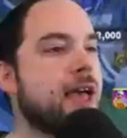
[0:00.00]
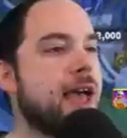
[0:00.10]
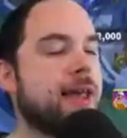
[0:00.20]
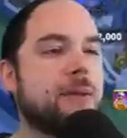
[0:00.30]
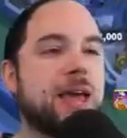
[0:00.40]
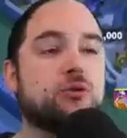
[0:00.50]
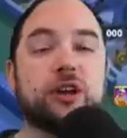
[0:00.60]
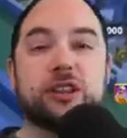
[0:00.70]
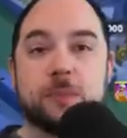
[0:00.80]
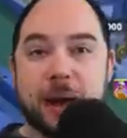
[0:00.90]
and make
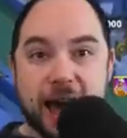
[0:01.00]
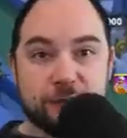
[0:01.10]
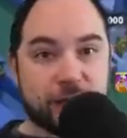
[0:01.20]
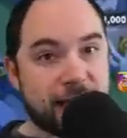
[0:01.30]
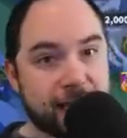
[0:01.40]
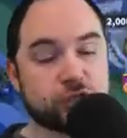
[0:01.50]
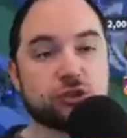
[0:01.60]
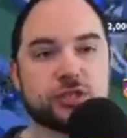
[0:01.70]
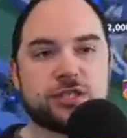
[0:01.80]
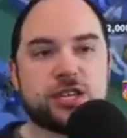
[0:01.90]
really bad
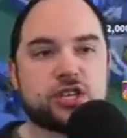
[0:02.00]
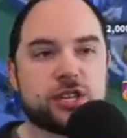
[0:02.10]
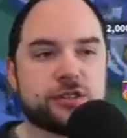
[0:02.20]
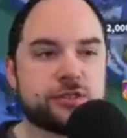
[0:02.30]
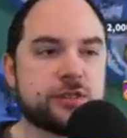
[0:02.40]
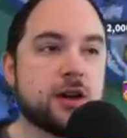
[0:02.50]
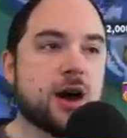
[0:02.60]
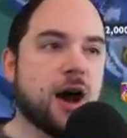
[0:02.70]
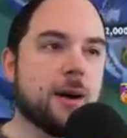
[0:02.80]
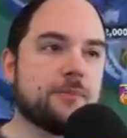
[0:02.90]
financial decisions.
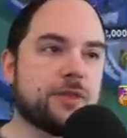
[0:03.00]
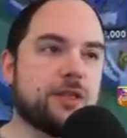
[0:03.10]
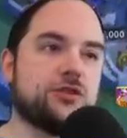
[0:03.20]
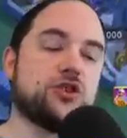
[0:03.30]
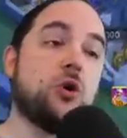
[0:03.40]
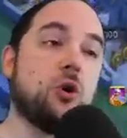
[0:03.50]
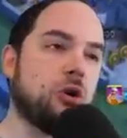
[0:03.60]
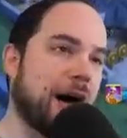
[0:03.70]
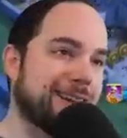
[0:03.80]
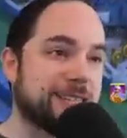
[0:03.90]
Um, there's a
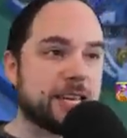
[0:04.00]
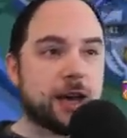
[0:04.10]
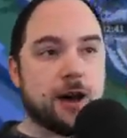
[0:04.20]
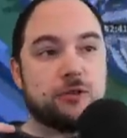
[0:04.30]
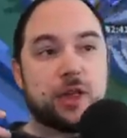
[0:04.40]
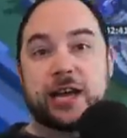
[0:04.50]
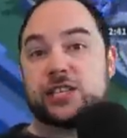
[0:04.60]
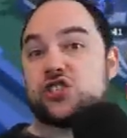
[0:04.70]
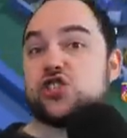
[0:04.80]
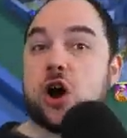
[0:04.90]
whole idea of like
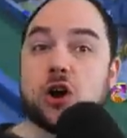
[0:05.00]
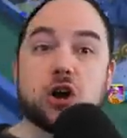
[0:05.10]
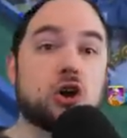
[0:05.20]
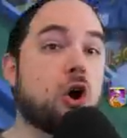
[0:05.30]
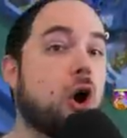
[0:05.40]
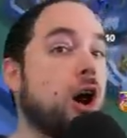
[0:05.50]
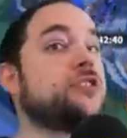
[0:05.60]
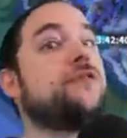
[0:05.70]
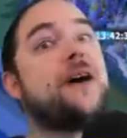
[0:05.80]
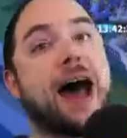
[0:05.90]
a sunk
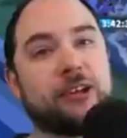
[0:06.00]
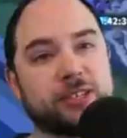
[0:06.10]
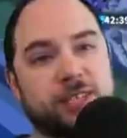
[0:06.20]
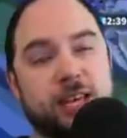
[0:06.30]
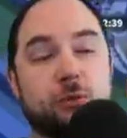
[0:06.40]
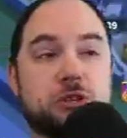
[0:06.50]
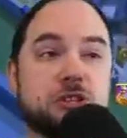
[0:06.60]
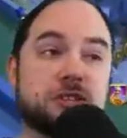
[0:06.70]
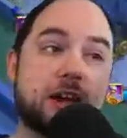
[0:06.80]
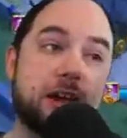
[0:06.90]
cost fallacy, which
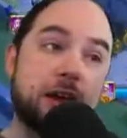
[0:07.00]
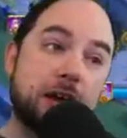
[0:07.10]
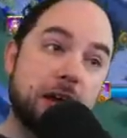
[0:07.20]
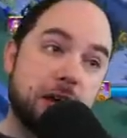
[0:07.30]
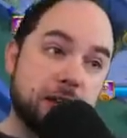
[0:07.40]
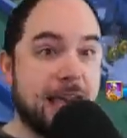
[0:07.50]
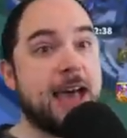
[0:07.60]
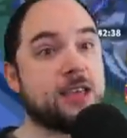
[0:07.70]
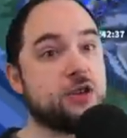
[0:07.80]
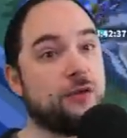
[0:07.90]
is like,
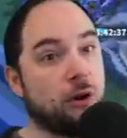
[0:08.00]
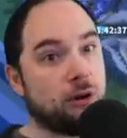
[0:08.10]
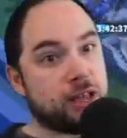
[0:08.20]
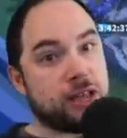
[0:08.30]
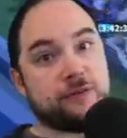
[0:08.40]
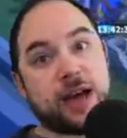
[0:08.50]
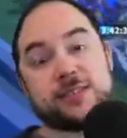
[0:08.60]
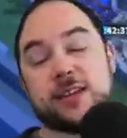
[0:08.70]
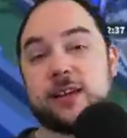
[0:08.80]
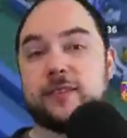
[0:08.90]
yeah, you've already
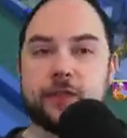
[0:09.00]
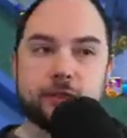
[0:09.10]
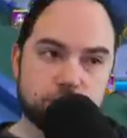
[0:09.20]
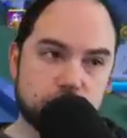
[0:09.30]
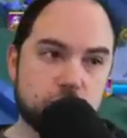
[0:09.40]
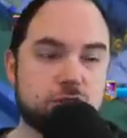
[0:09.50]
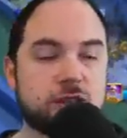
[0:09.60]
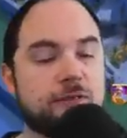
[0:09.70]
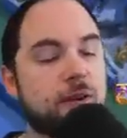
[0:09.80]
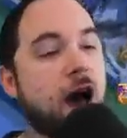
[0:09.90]
invested and then there's new
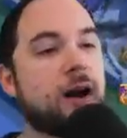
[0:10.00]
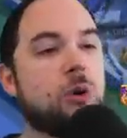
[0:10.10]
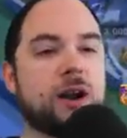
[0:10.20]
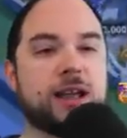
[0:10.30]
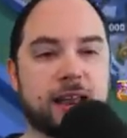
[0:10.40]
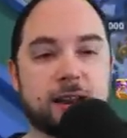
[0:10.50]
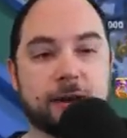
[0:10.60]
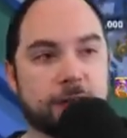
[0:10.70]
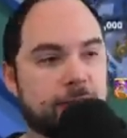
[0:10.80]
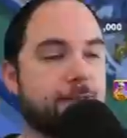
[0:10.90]
stuff. I don't want to get
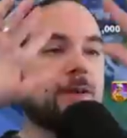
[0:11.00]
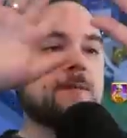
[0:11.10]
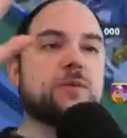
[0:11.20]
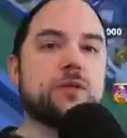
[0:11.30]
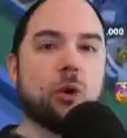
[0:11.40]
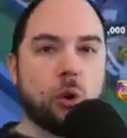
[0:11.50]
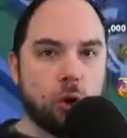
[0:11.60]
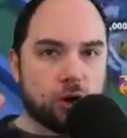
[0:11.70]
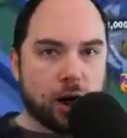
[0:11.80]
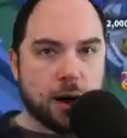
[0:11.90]
into like the
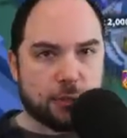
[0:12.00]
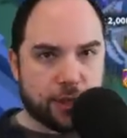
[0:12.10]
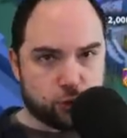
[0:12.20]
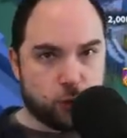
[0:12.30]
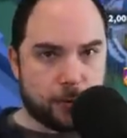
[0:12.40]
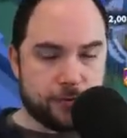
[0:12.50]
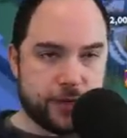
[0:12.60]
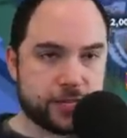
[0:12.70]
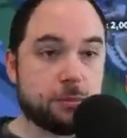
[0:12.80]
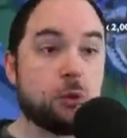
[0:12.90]
whole complex web of
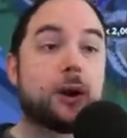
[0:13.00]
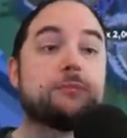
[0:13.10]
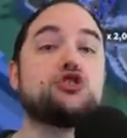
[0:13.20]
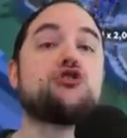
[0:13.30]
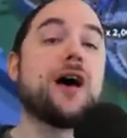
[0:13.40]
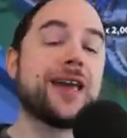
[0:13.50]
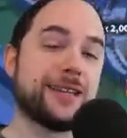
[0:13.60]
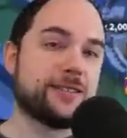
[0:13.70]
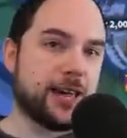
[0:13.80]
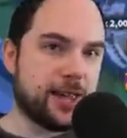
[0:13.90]
this, but what I'm trying
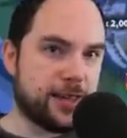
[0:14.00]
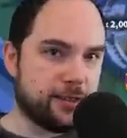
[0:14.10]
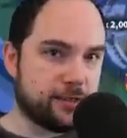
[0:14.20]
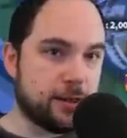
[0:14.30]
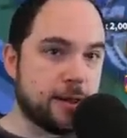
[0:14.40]
to say is